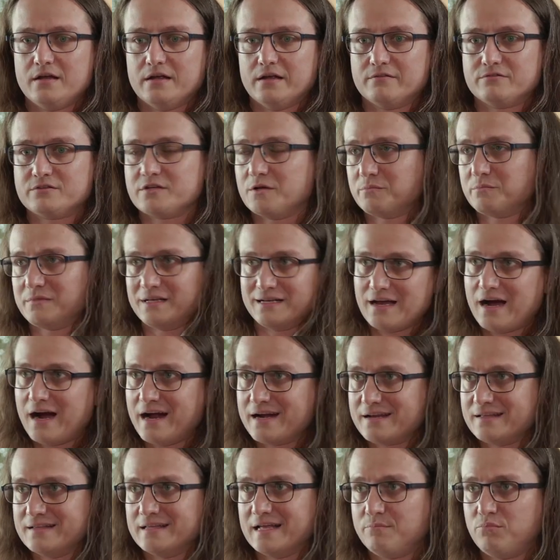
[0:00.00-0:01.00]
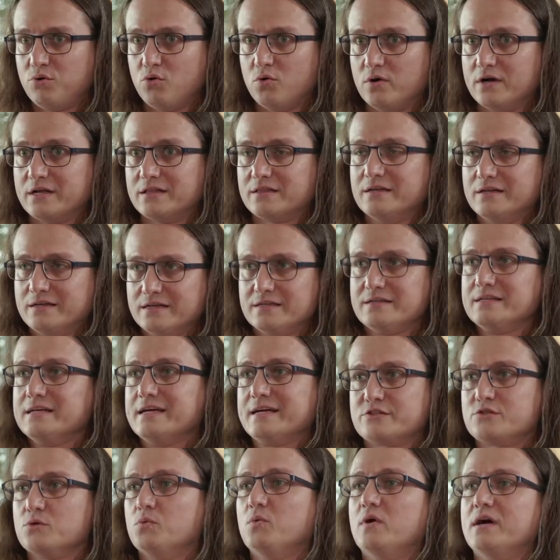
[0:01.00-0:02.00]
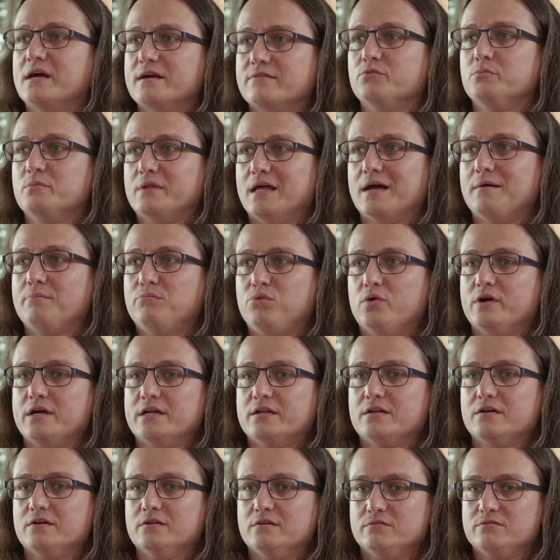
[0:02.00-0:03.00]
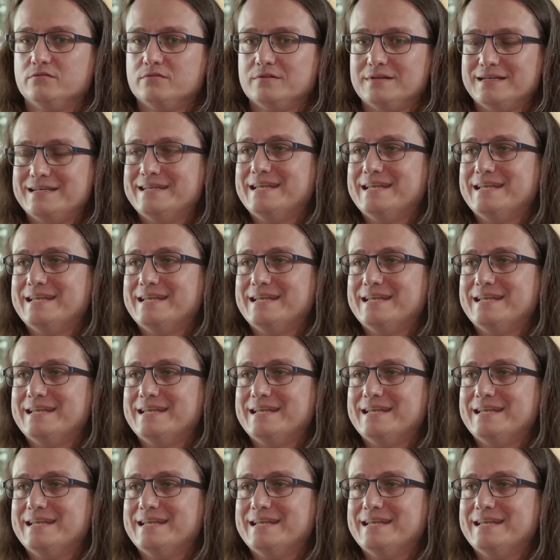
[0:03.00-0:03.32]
If something died in that point, then it takes away from that point of